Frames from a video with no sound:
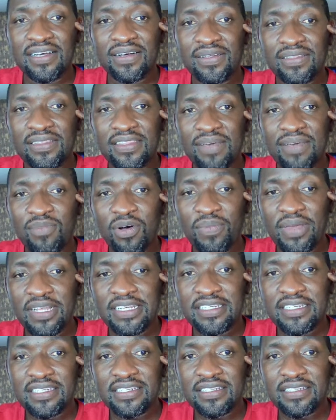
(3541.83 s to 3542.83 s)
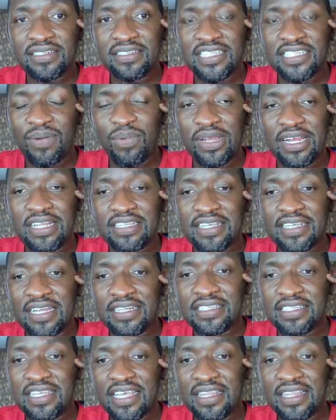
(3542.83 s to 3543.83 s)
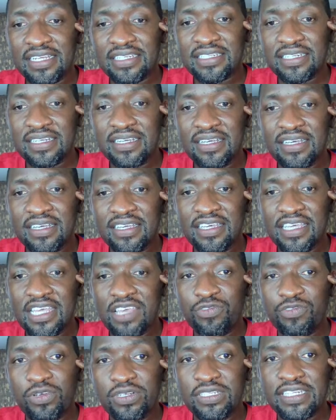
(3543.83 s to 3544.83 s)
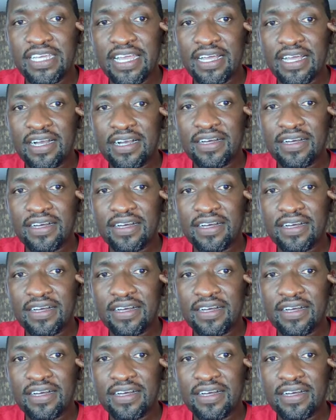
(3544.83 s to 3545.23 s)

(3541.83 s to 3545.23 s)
the moment someone else can say that if you take